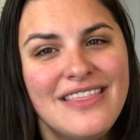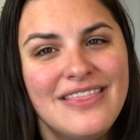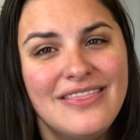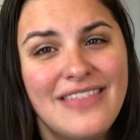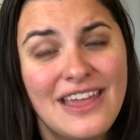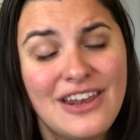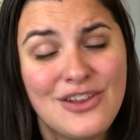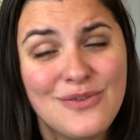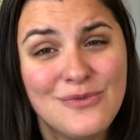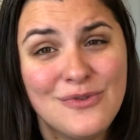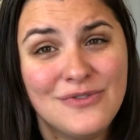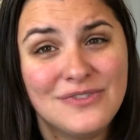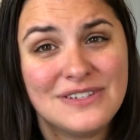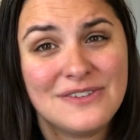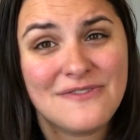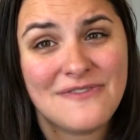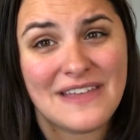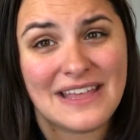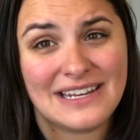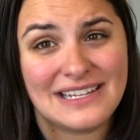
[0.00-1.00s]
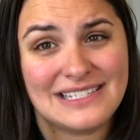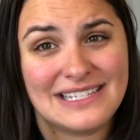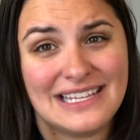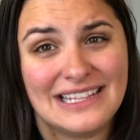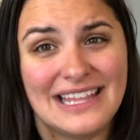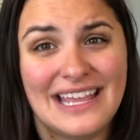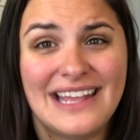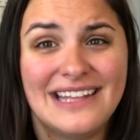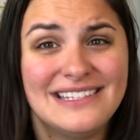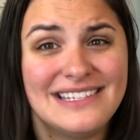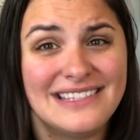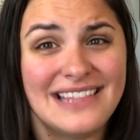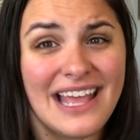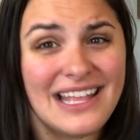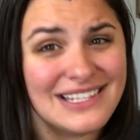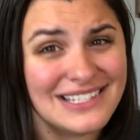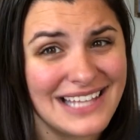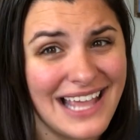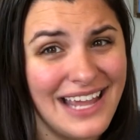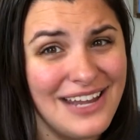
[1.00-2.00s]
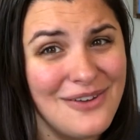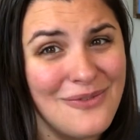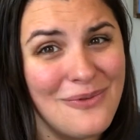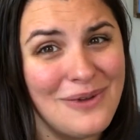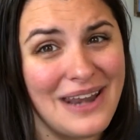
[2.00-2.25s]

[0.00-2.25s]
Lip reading: Then you move to Fantasyland, and that's kind of